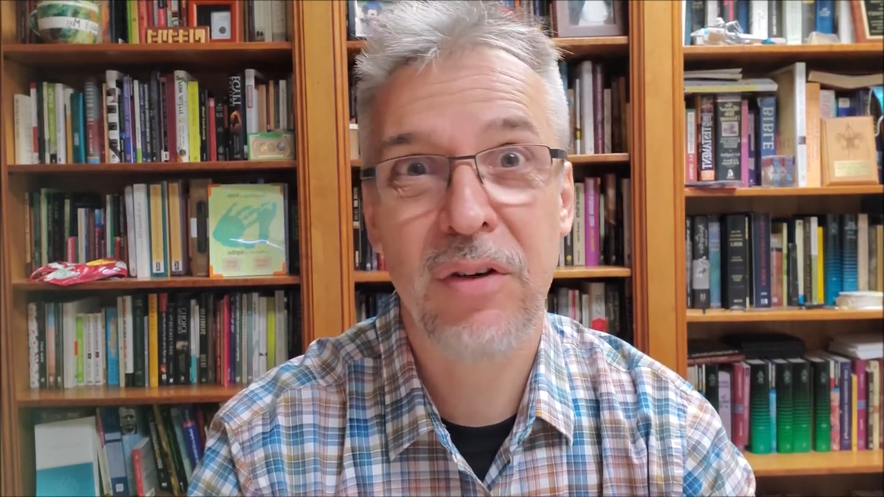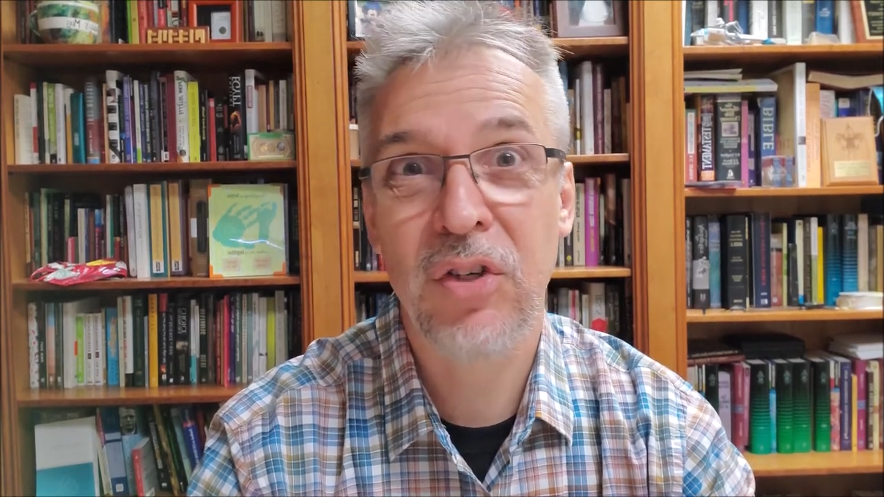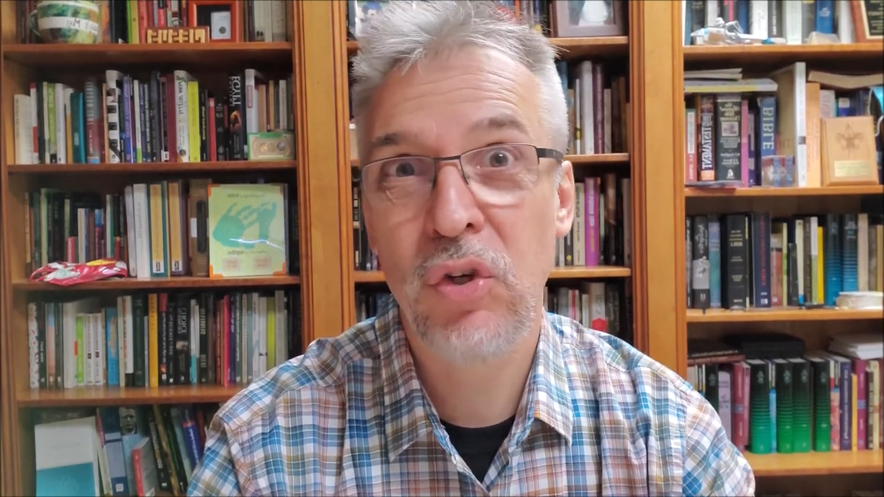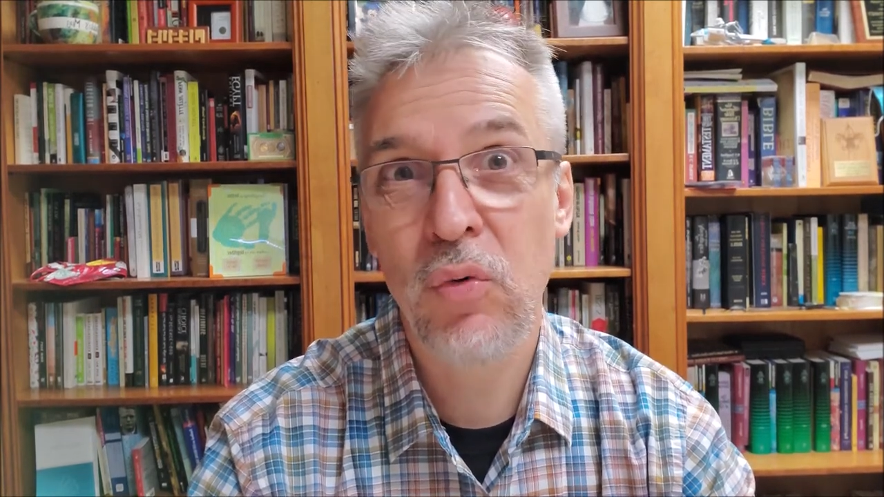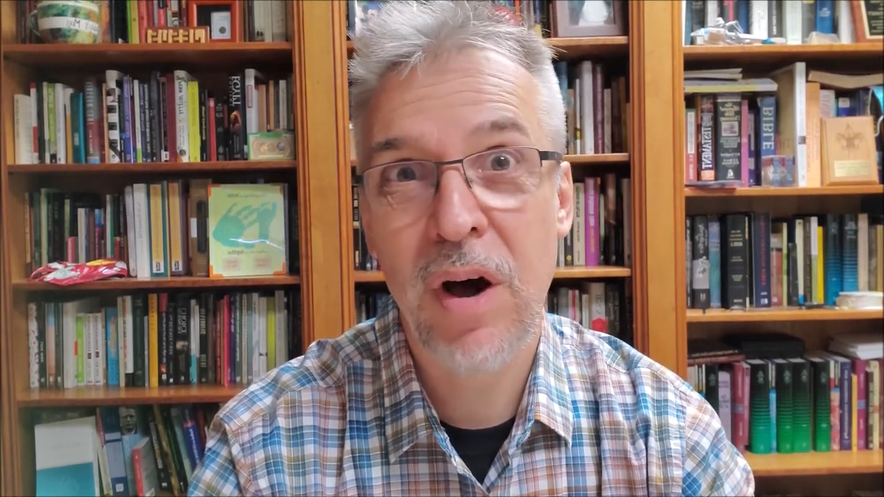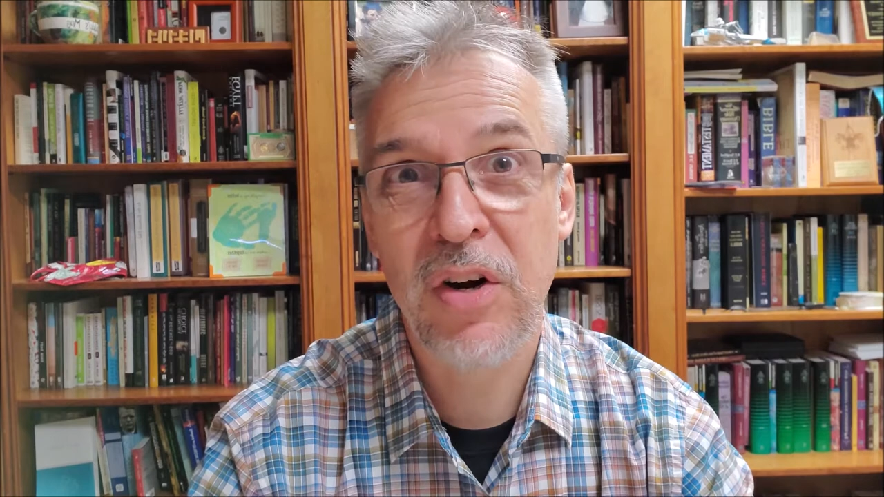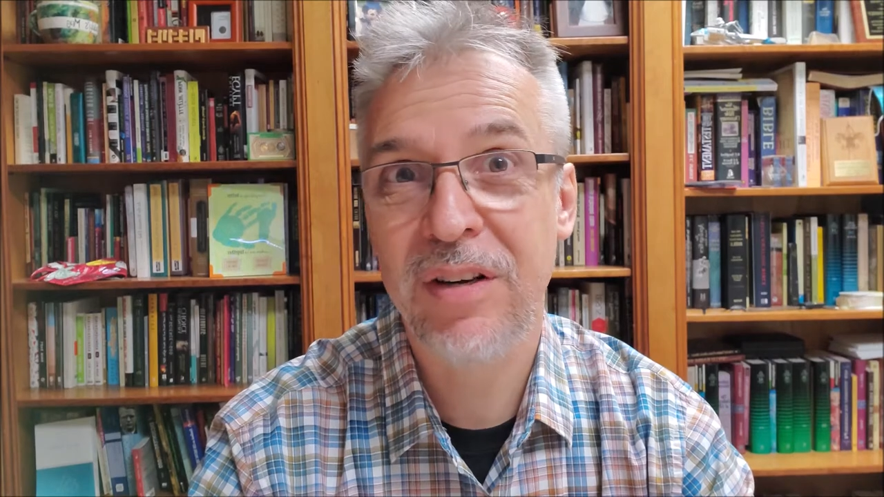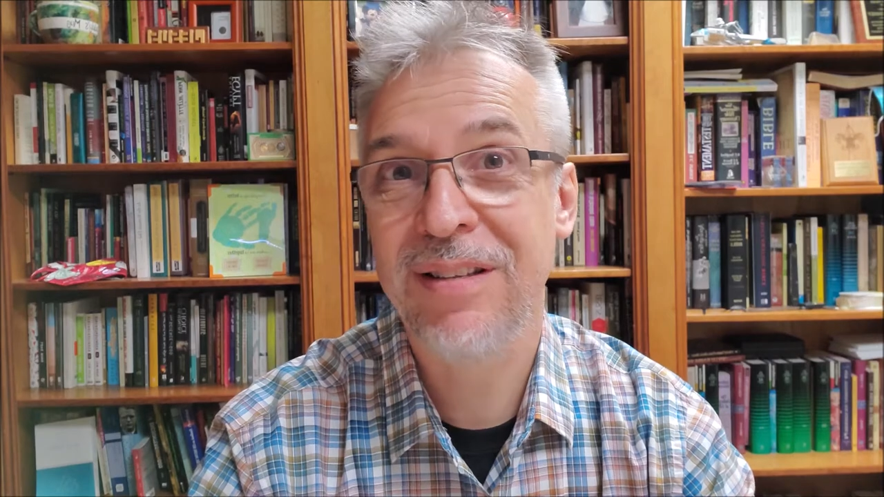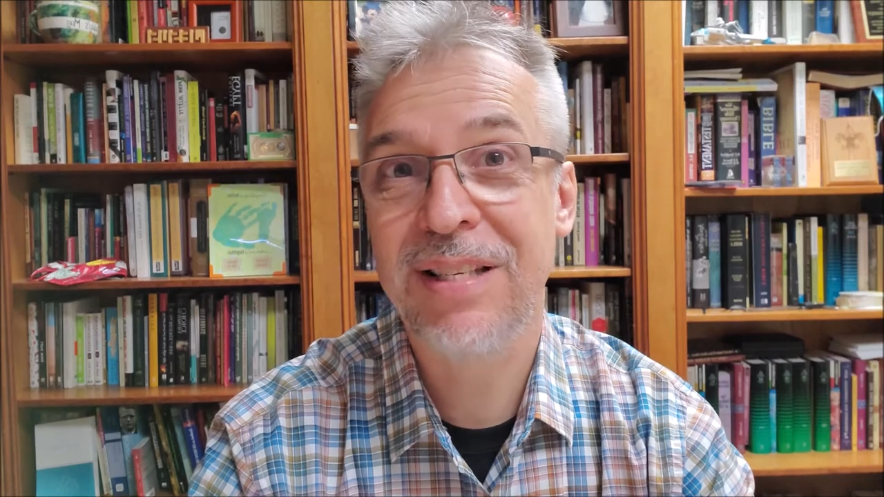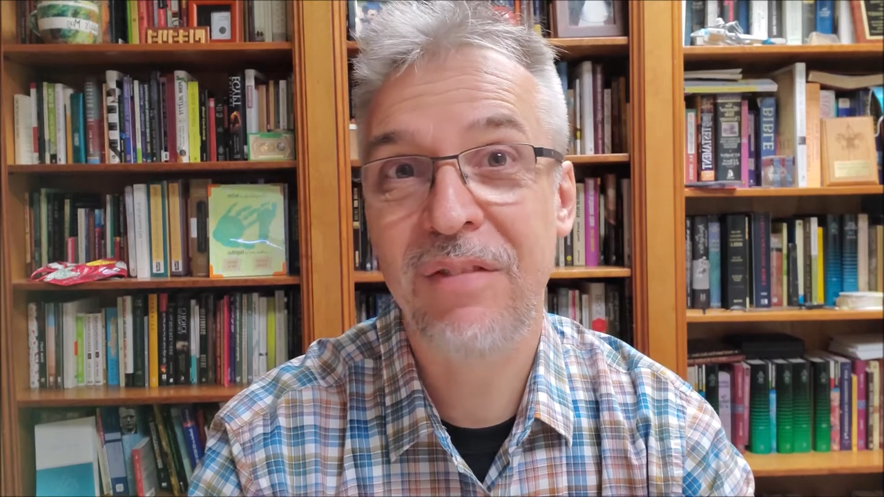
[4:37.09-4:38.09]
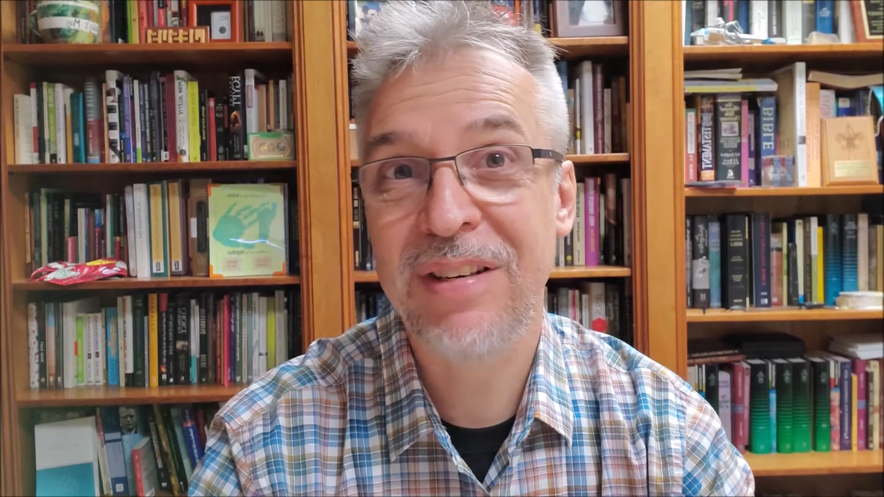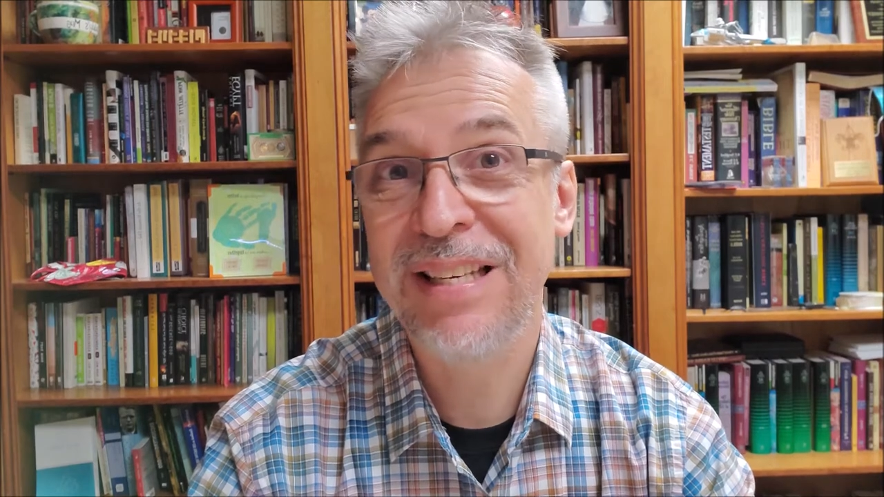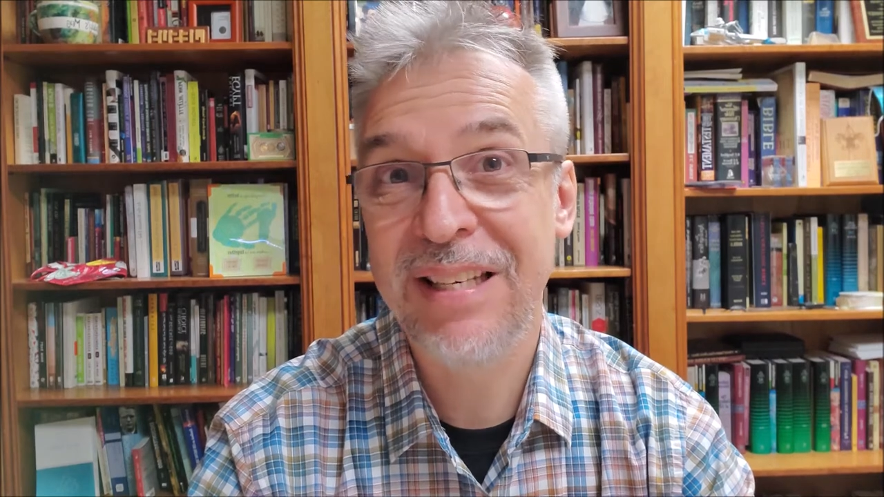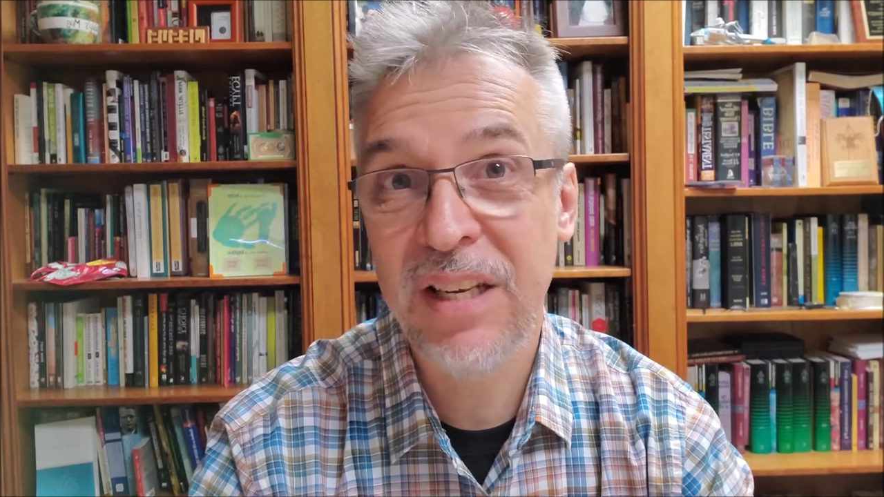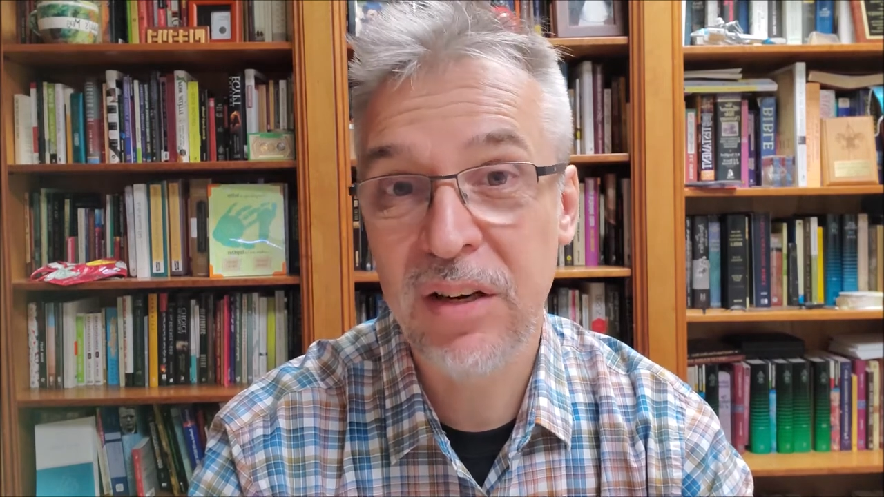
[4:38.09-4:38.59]

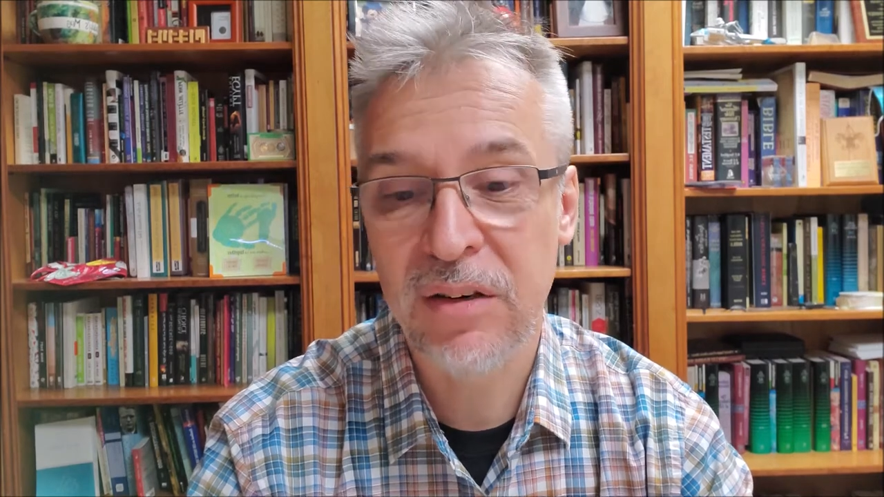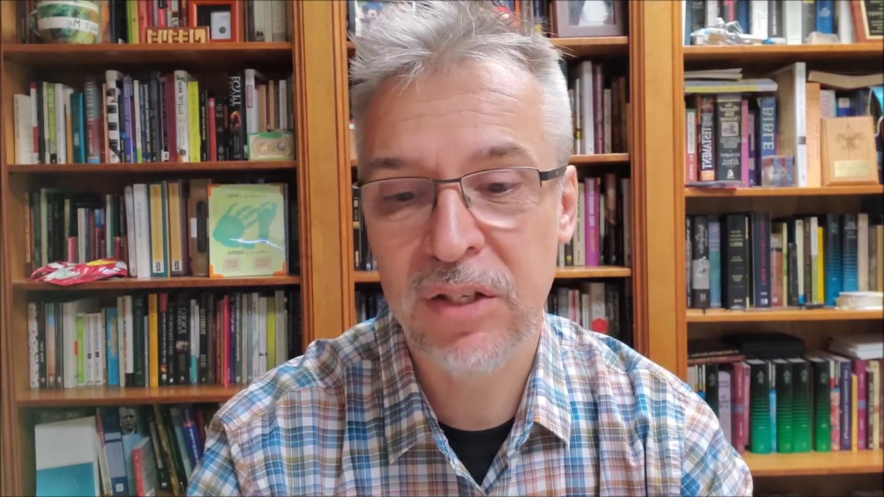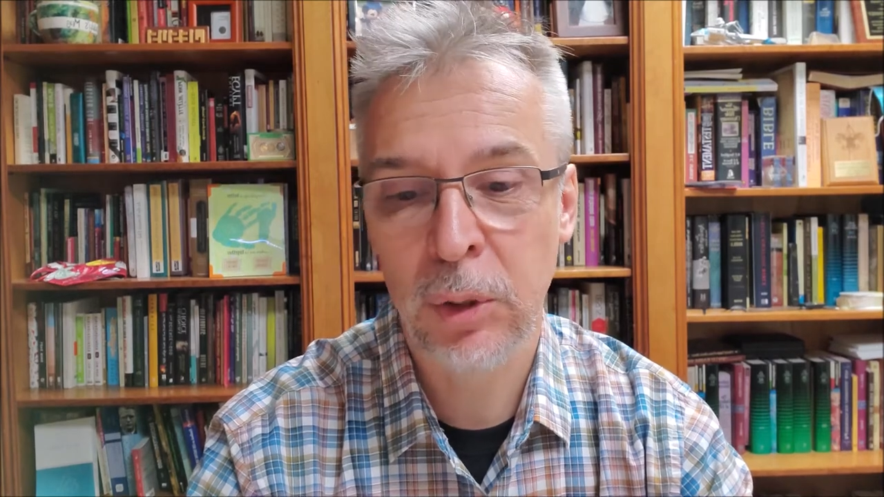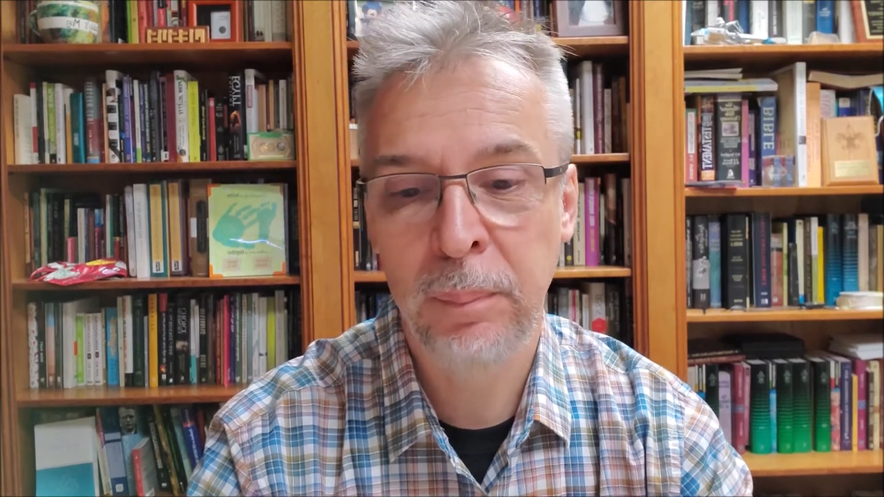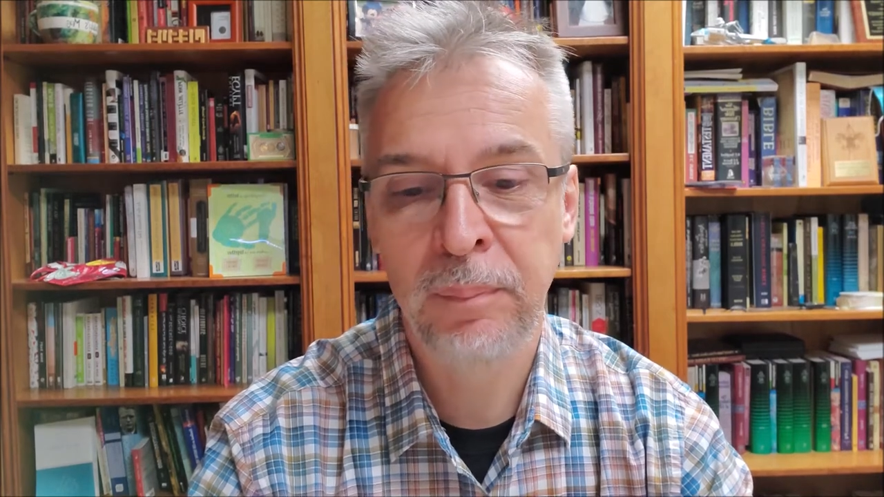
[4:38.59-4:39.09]
217 years.